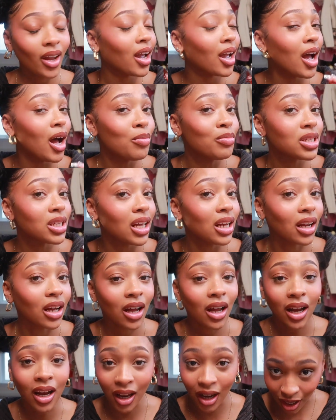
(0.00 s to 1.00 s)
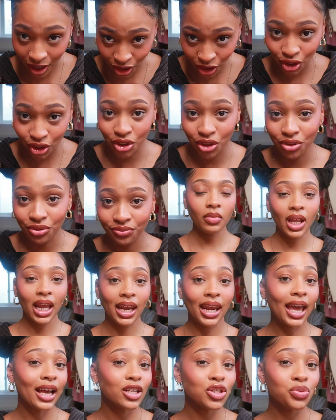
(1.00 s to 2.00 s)
comes in clutch.
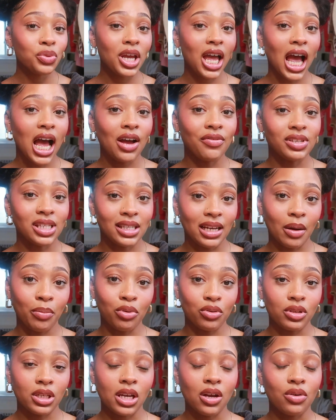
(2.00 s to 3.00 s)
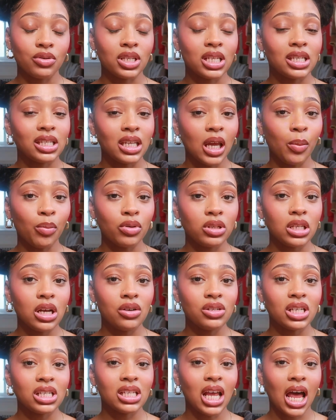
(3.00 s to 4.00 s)
Next we have sample sales. Sample
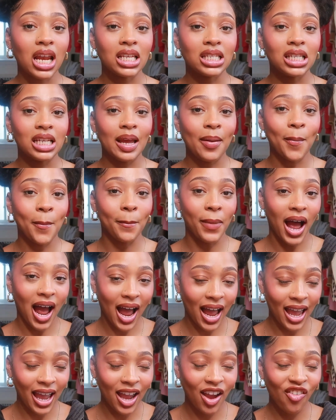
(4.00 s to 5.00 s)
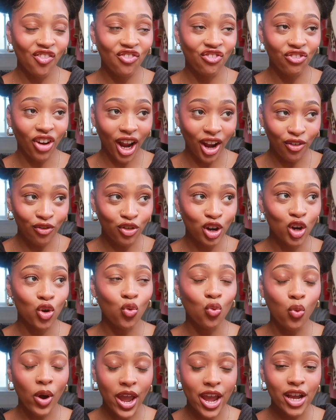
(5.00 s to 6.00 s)
sales is honestly my favorite
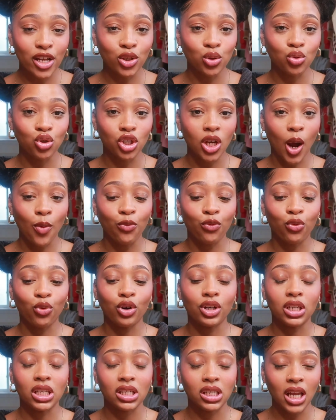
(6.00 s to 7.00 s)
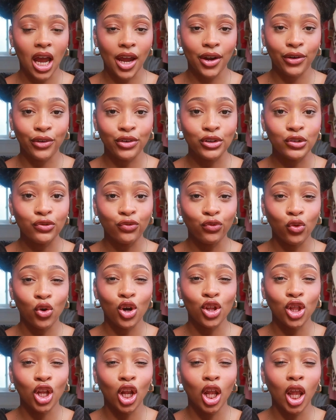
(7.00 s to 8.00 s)
way to shop for designers
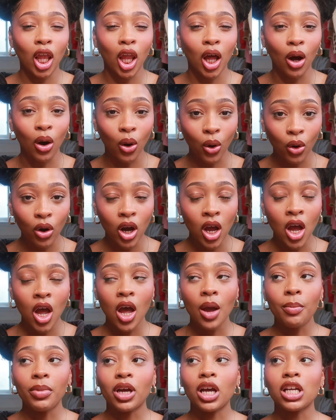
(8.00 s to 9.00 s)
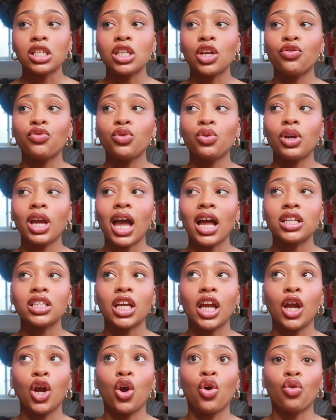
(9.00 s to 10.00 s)
for the low, because if you catch
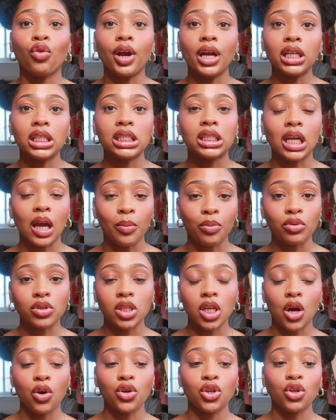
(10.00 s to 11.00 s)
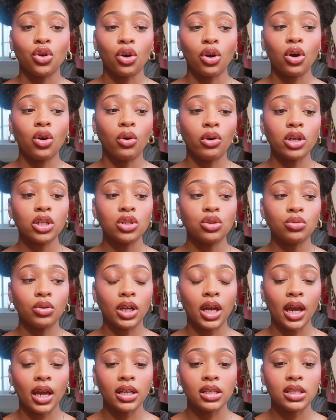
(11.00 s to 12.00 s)
a great sample sale, you're going to
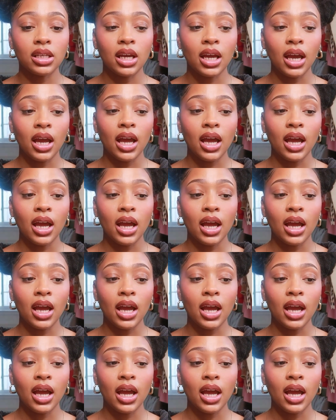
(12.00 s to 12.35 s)
get